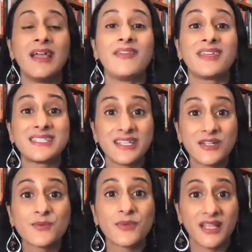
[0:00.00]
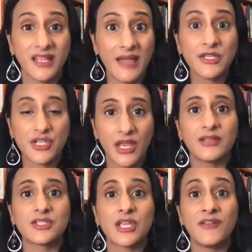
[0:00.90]
that deals with climate
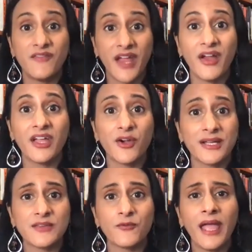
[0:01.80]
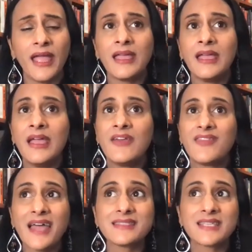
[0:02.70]
change in a very aggressive way
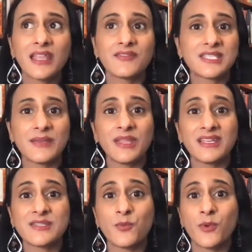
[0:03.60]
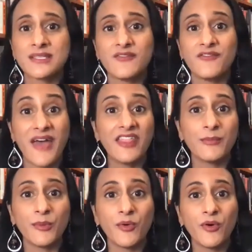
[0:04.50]
that scale of stimulus wasn't
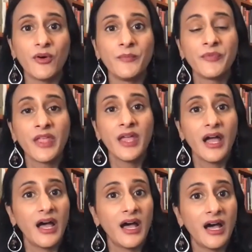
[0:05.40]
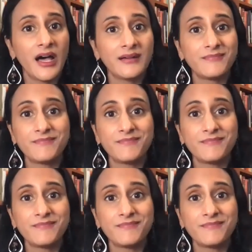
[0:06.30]
fathomable uh,